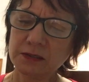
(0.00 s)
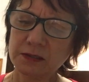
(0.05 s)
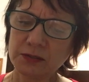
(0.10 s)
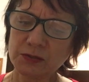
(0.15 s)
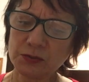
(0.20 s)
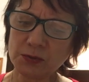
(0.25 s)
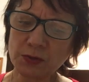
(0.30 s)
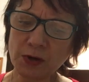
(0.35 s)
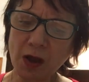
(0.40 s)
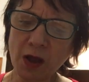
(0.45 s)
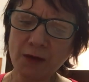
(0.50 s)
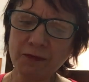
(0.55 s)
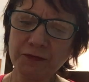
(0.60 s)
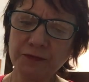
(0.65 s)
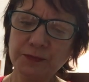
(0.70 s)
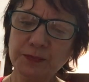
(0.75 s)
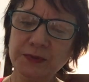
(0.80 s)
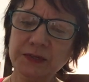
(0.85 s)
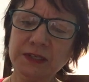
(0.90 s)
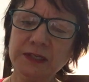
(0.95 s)

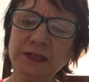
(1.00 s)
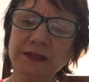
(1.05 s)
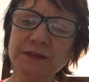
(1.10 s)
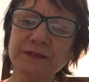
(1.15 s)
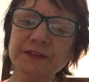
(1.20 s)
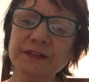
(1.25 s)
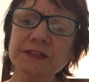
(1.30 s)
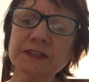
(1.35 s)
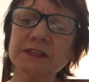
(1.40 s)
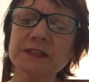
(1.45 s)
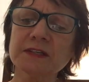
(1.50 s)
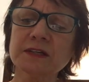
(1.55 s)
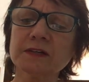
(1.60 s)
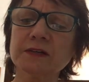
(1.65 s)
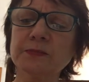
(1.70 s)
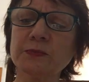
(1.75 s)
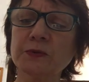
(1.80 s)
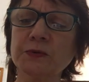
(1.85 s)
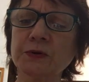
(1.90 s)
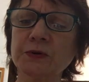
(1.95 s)
trough beneath the
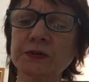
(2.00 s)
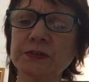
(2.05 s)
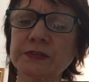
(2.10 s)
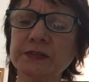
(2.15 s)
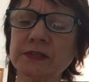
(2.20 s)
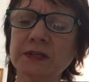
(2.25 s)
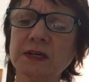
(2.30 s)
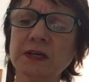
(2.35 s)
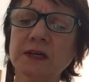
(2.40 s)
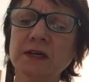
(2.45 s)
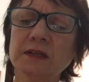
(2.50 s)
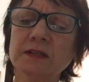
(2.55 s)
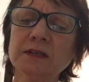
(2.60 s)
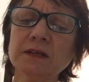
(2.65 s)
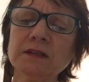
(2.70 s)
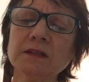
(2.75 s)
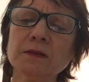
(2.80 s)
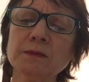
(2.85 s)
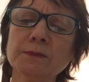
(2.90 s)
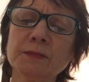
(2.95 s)
sycamores,
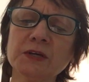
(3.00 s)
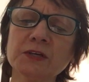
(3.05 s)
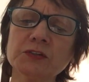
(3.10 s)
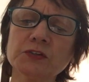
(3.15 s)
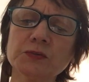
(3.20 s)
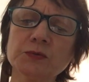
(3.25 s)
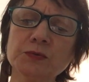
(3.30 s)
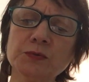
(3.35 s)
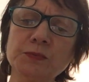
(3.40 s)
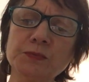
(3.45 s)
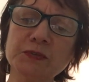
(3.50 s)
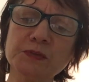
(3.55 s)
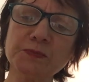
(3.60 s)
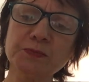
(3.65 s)
little mushrooms